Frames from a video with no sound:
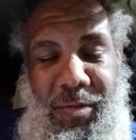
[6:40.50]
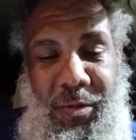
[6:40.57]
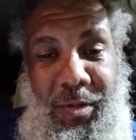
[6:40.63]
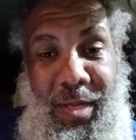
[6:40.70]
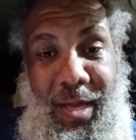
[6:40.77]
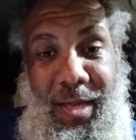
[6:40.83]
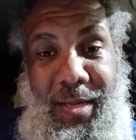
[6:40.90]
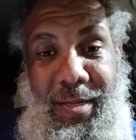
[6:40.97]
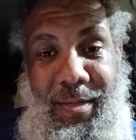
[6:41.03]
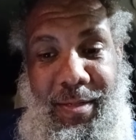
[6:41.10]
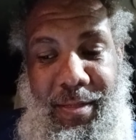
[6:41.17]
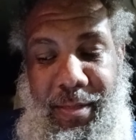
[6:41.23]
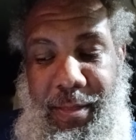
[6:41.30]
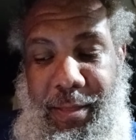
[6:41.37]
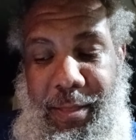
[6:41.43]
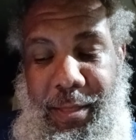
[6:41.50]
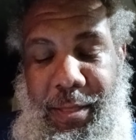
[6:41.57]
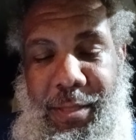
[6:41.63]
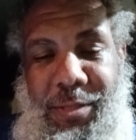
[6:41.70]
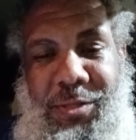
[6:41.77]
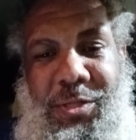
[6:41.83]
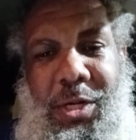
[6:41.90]
Okay,
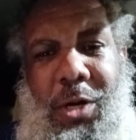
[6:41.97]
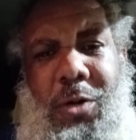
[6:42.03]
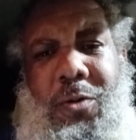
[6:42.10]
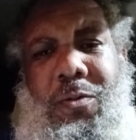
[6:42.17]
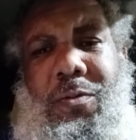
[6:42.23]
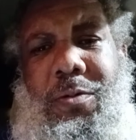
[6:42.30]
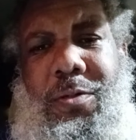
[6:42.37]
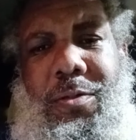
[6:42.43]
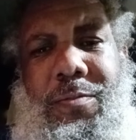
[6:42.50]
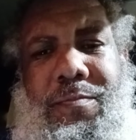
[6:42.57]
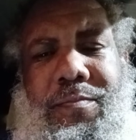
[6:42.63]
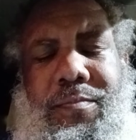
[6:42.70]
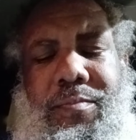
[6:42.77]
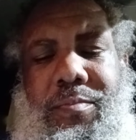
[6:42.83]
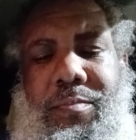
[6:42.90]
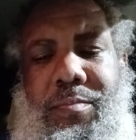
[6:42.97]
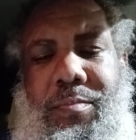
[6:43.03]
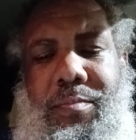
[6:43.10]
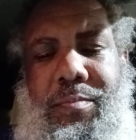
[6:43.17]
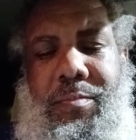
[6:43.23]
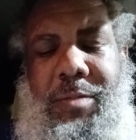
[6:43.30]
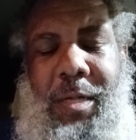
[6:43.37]
so
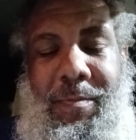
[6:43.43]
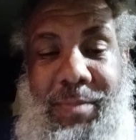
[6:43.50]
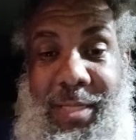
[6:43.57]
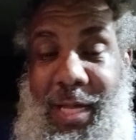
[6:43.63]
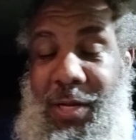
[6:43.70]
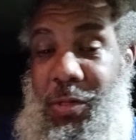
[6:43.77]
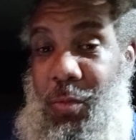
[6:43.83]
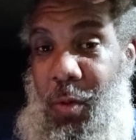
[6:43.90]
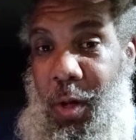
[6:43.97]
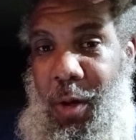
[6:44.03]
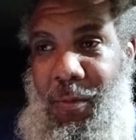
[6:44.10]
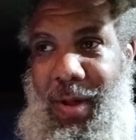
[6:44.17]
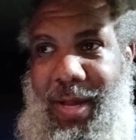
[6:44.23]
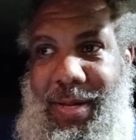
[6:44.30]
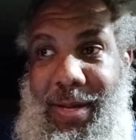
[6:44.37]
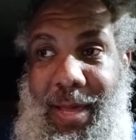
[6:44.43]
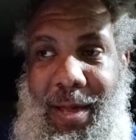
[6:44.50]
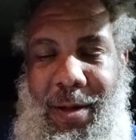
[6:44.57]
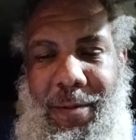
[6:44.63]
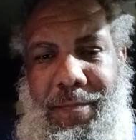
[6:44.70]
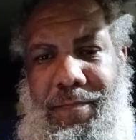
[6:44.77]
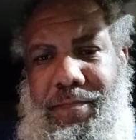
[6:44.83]
I'm telling you all right
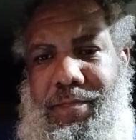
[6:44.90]
now,